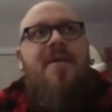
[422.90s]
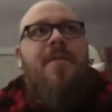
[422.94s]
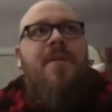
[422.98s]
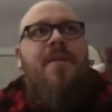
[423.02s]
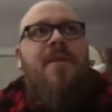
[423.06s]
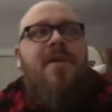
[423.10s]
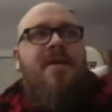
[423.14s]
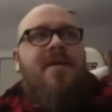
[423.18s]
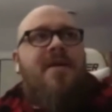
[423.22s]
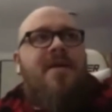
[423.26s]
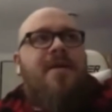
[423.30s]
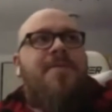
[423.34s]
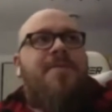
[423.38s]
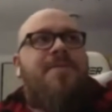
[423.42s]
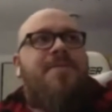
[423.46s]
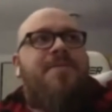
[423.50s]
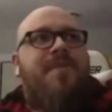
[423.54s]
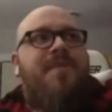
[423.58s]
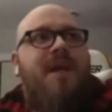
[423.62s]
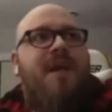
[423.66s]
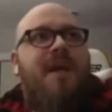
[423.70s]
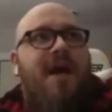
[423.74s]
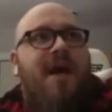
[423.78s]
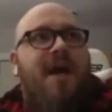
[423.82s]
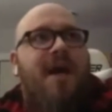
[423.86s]

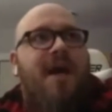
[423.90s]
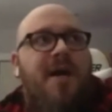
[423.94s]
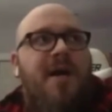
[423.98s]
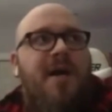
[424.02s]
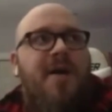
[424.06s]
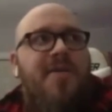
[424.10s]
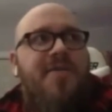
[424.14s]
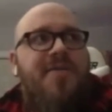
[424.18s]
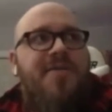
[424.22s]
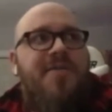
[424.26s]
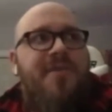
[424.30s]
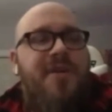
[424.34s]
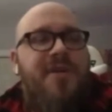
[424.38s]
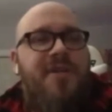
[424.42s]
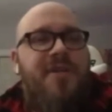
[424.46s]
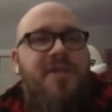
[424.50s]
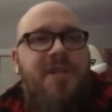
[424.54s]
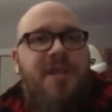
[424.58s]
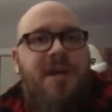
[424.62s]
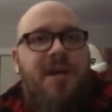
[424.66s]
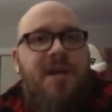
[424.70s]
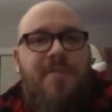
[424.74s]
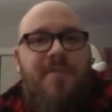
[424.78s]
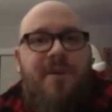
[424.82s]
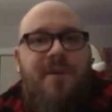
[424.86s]
I was
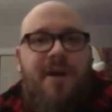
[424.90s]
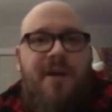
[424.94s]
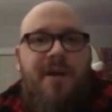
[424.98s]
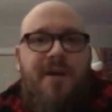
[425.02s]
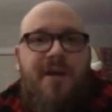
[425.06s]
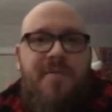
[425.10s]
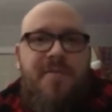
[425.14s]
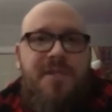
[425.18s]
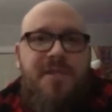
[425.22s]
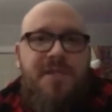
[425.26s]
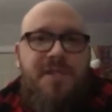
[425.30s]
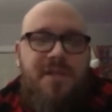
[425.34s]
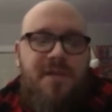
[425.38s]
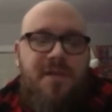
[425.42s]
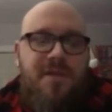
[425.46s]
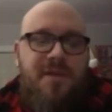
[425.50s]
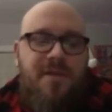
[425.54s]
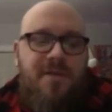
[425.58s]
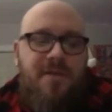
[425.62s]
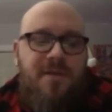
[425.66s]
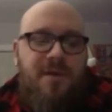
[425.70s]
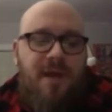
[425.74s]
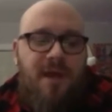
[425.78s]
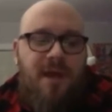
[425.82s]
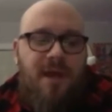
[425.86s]
finishing up volume
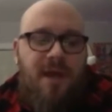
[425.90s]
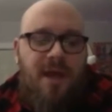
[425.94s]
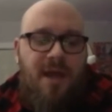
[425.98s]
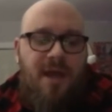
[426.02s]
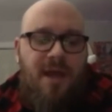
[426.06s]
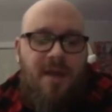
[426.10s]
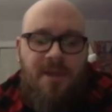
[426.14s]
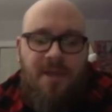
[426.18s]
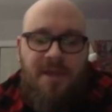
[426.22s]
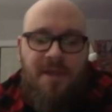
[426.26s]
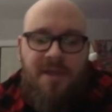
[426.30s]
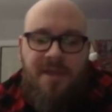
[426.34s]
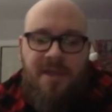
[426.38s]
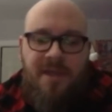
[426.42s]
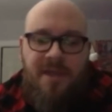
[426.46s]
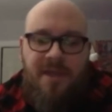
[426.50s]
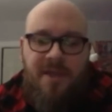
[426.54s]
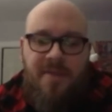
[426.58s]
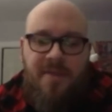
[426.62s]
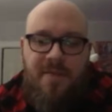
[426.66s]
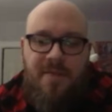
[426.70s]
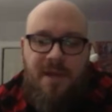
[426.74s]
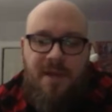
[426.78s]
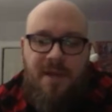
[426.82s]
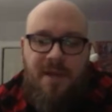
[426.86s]
2, and I'm like
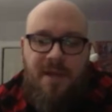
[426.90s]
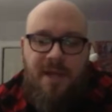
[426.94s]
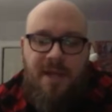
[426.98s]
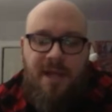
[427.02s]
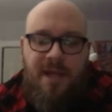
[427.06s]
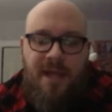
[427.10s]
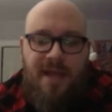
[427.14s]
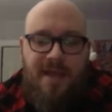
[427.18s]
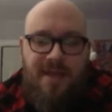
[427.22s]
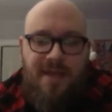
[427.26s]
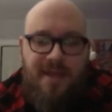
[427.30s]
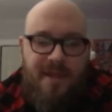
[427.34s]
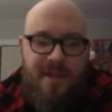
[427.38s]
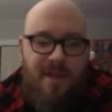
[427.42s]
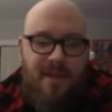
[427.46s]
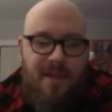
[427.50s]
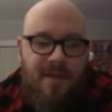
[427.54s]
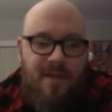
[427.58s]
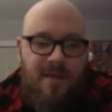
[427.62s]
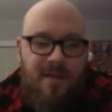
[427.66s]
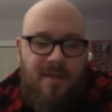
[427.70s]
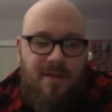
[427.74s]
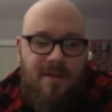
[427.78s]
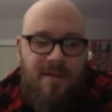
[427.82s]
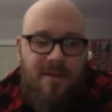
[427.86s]
thinking about like how the
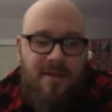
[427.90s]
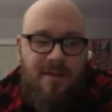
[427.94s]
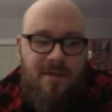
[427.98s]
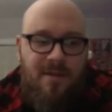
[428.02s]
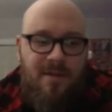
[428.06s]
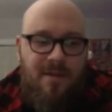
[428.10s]
hell